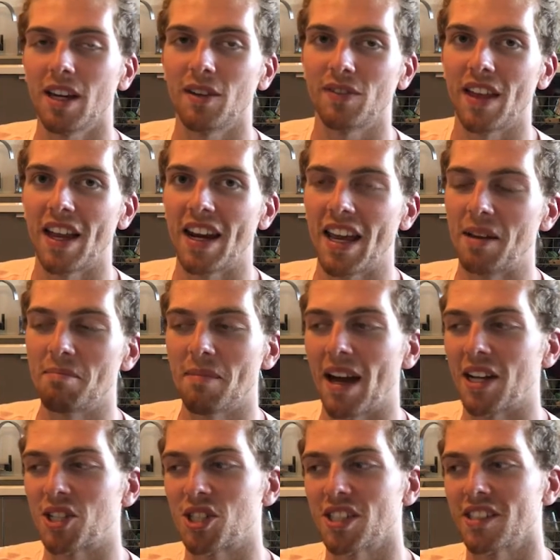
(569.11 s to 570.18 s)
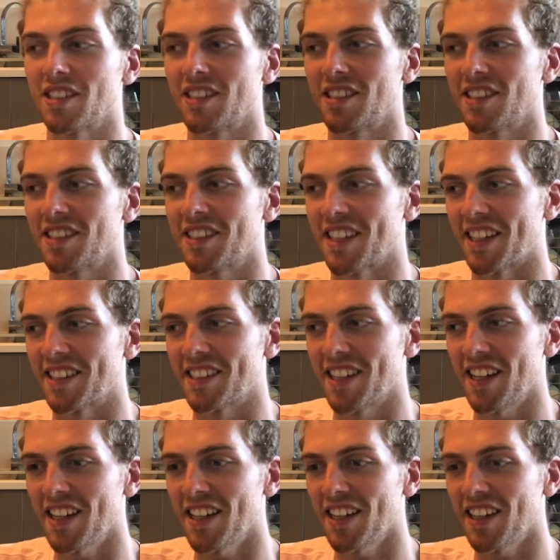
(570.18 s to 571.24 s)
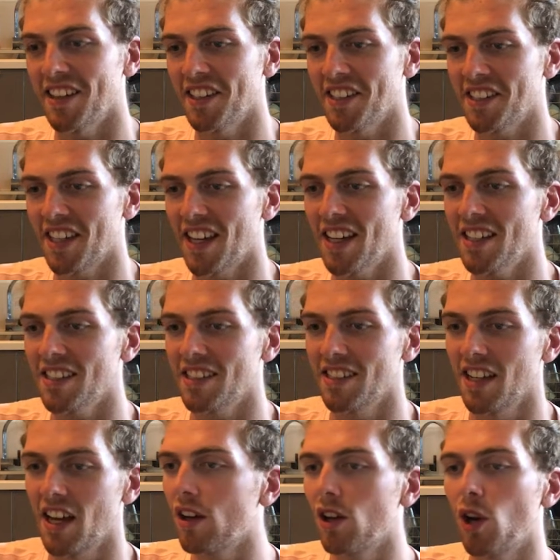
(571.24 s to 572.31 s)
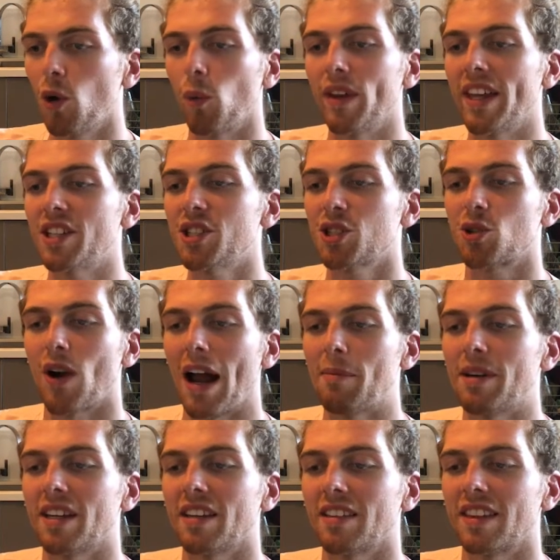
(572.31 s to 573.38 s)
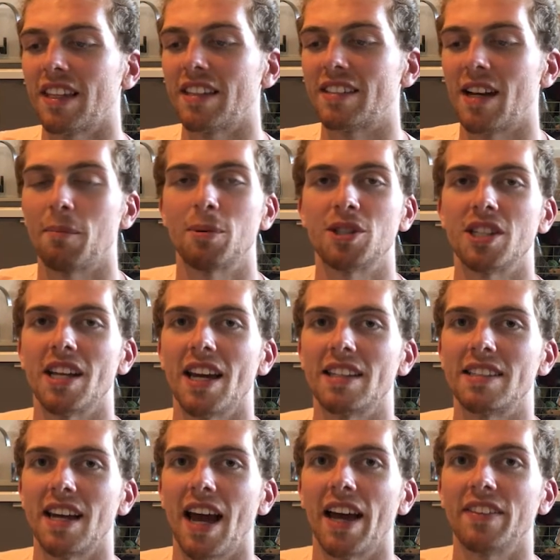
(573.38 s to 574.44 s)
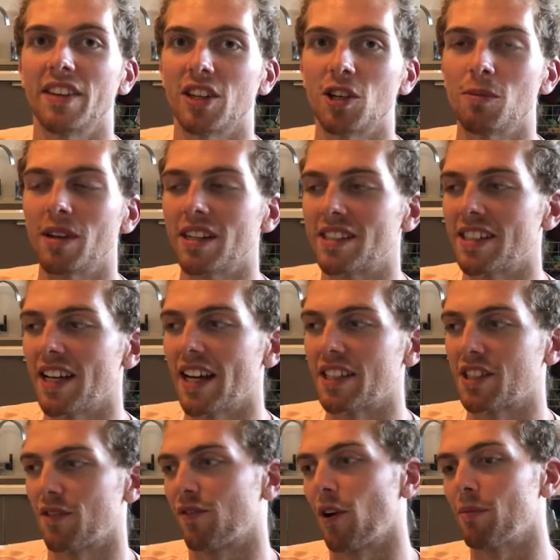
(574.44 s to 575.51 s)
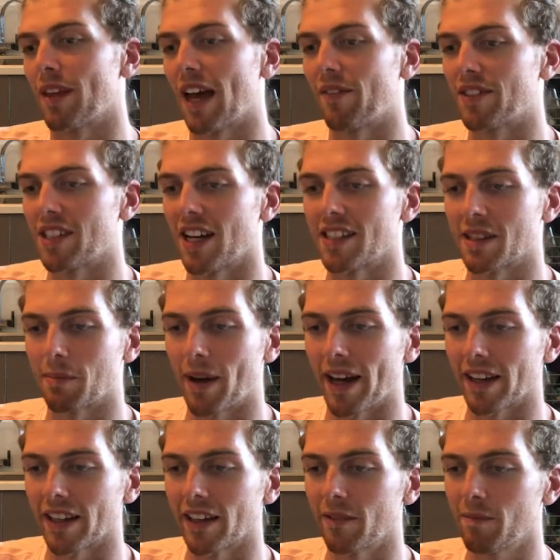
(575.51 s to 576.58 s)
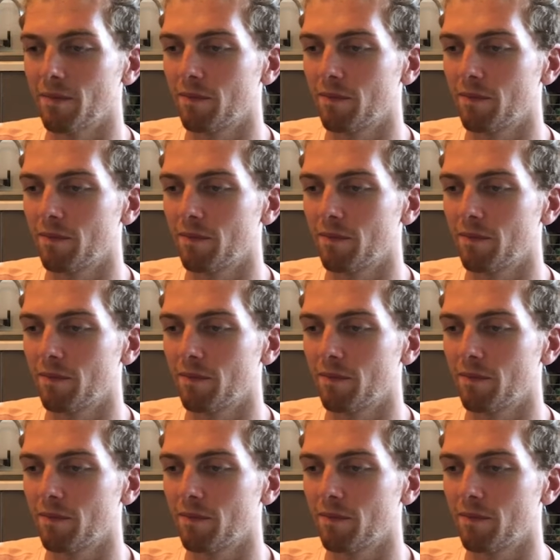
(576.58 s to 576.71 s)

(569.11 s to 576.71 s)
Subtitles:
If their name matches Sensei in this case, we're then just grabbing the temperature data and the humidity data from the advertising packet.